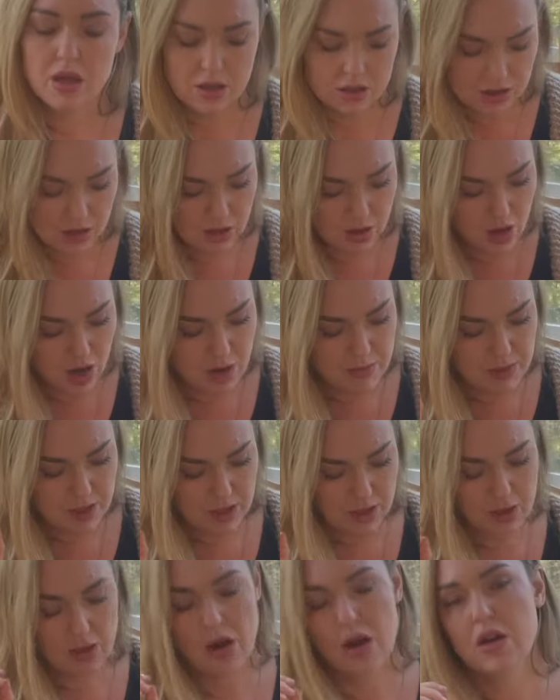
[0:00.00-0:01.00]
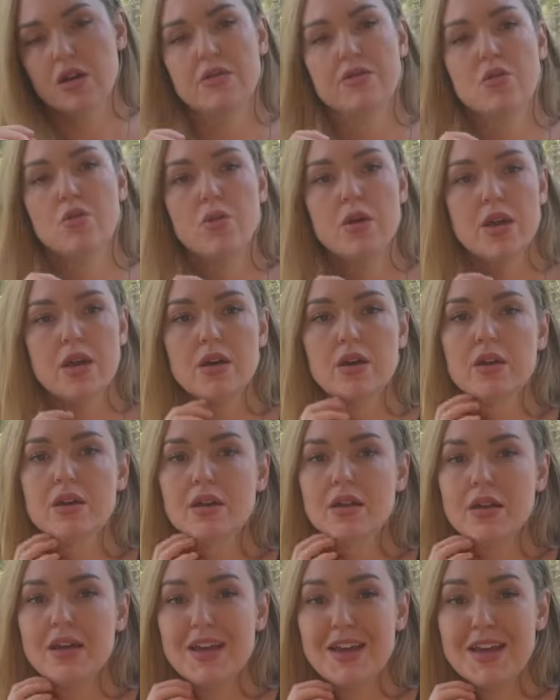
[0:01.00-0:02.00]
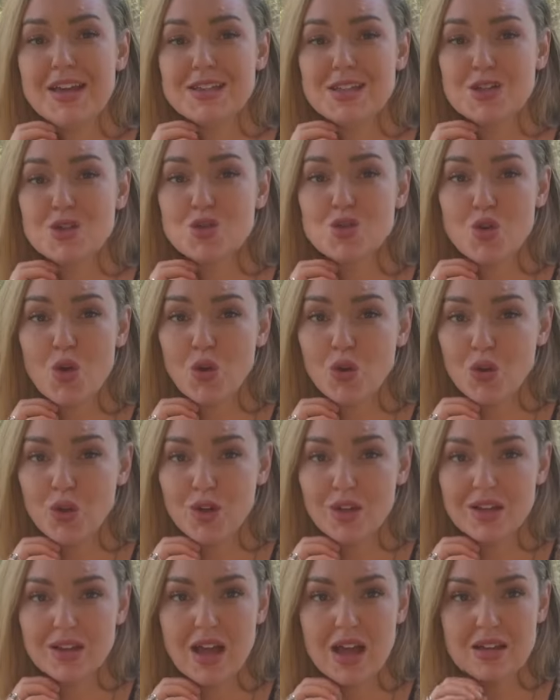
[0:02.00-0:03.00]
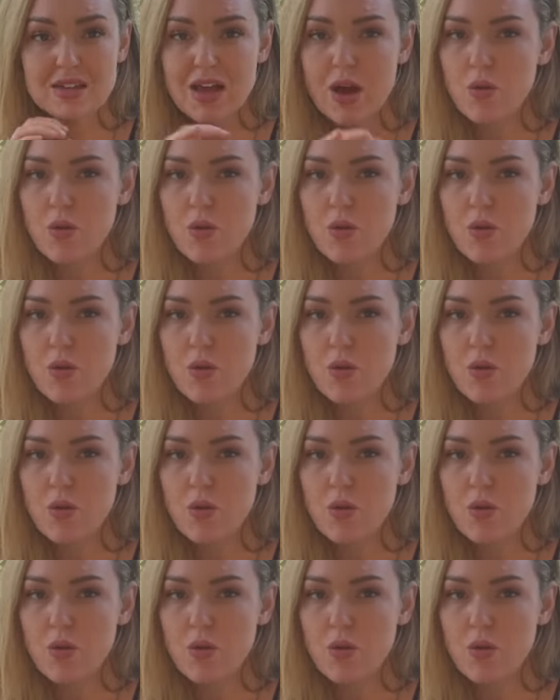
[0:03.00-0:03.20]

the karmic card of the wheel is a stroke of good luck.